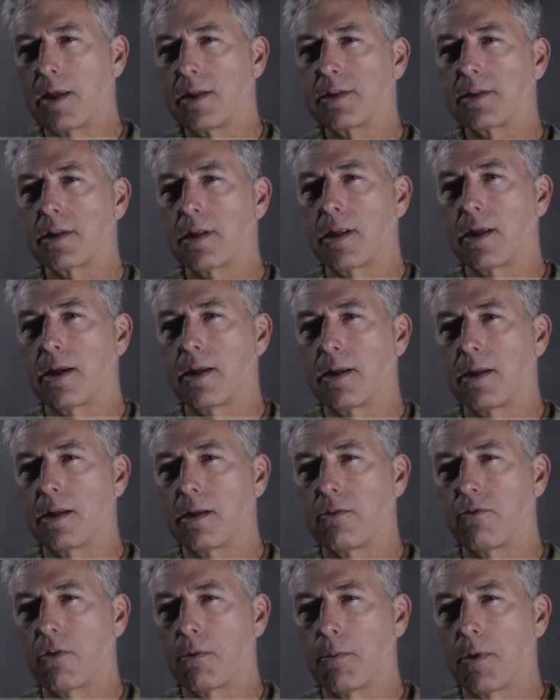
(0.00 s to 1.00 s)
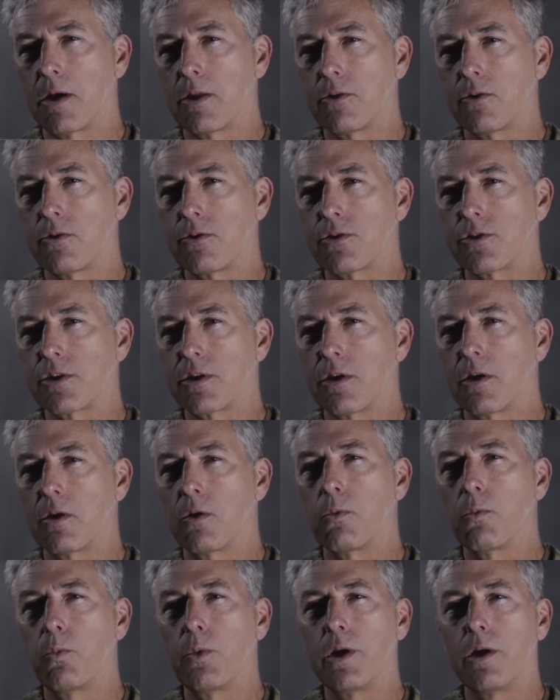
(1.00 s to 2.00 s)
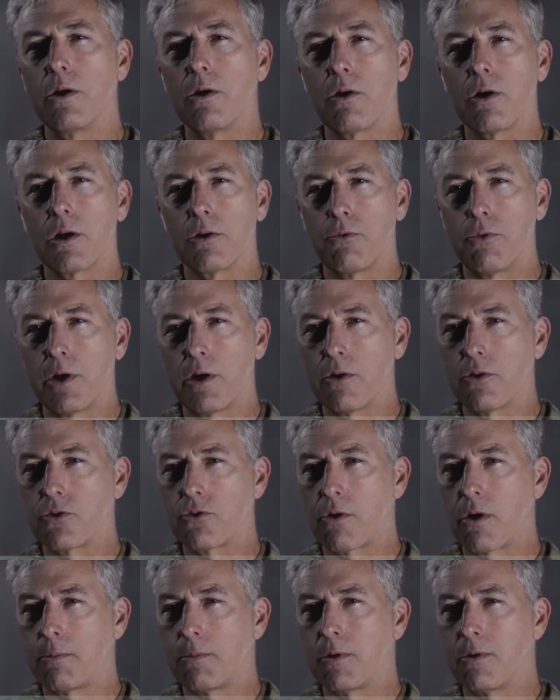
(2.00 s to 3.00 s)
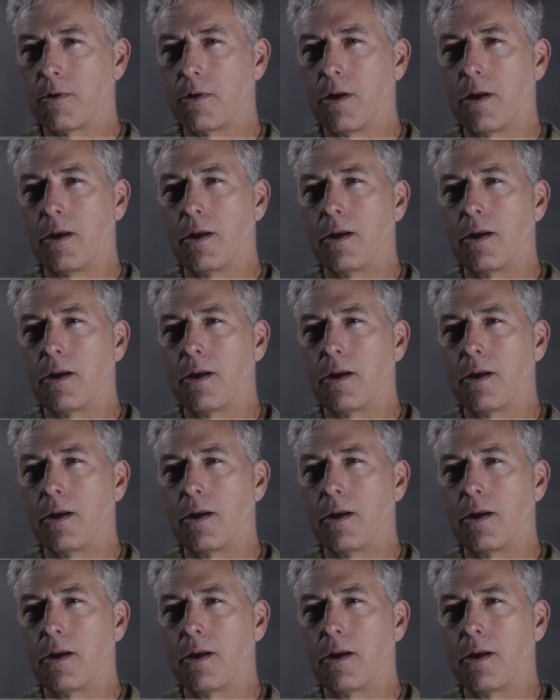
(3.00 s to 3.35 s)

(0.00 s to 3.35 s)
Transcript: isolated from others, we are in real trouble.